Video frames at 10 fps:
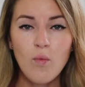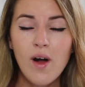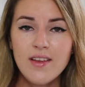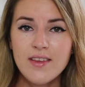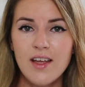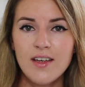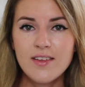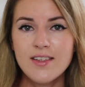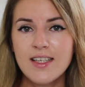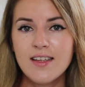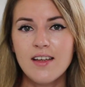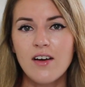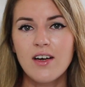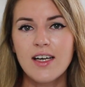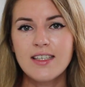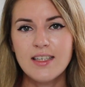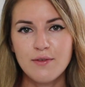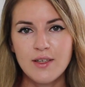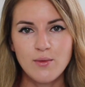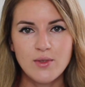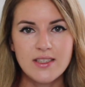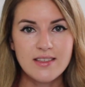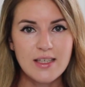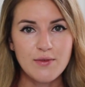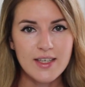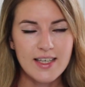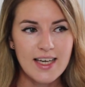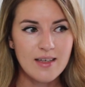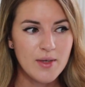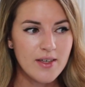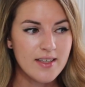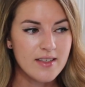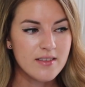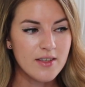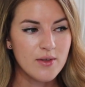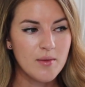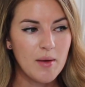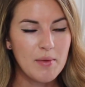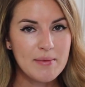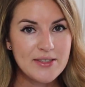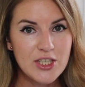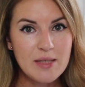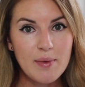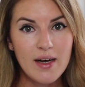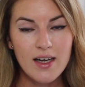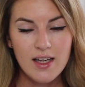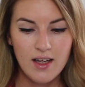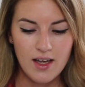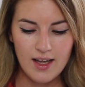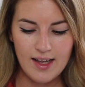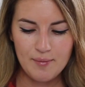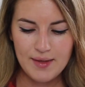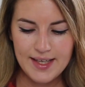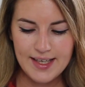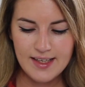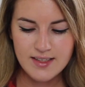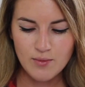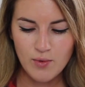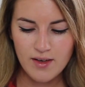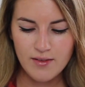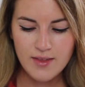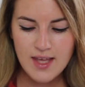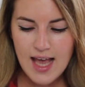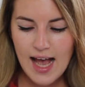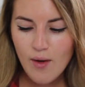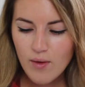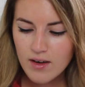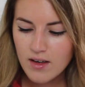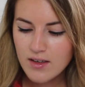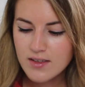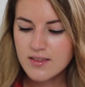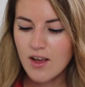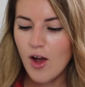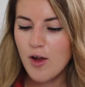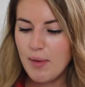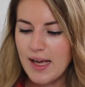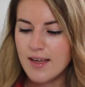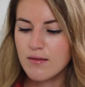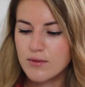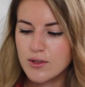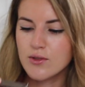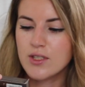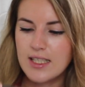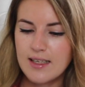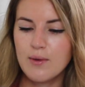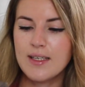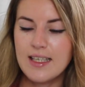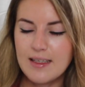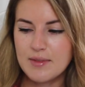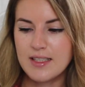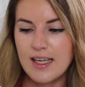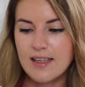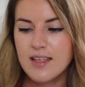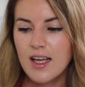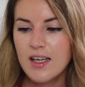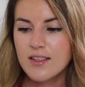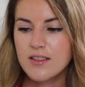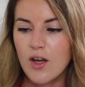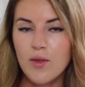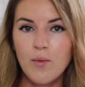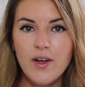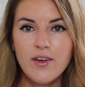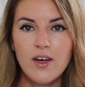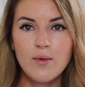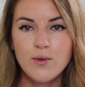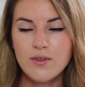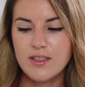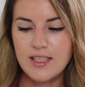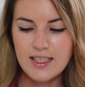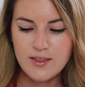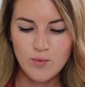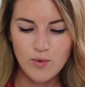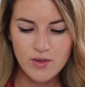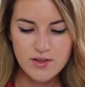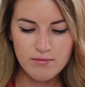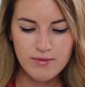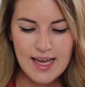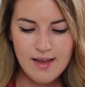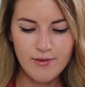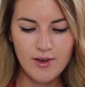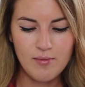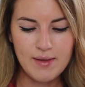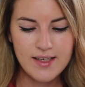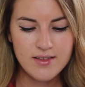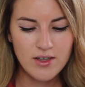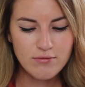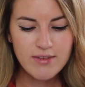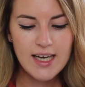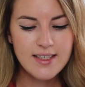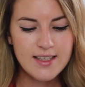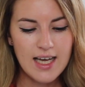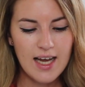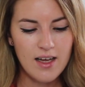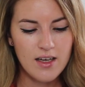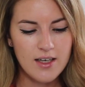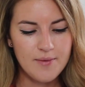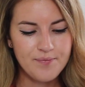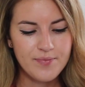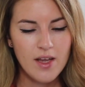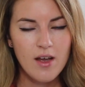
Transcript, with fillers: one Another thing that I definitely wanted to see if I could get in America because I thought it might be a bit cheaper um, is one of the Hourglass Opaque Rouge Liquid Lipsticks. So the one I wanted was Raven because I'd read that um,